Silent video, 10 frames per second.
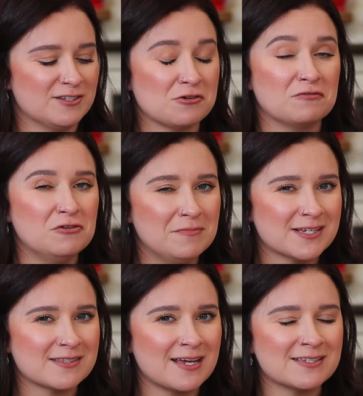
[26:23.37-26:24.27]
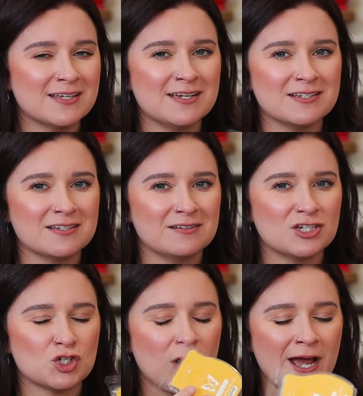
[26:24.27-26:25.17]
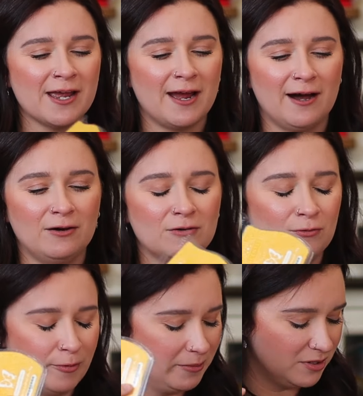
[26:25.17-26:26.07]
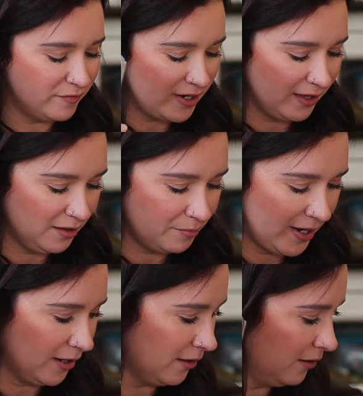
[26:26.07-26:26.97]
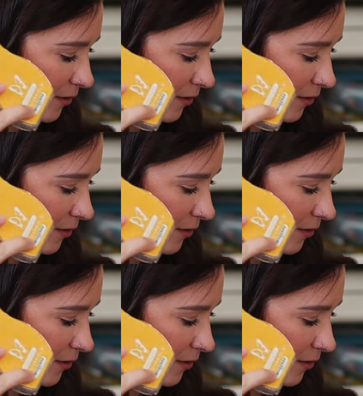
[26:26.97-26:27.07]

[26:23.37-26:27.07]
So if you miss that scent, try out whipped vanilla pear.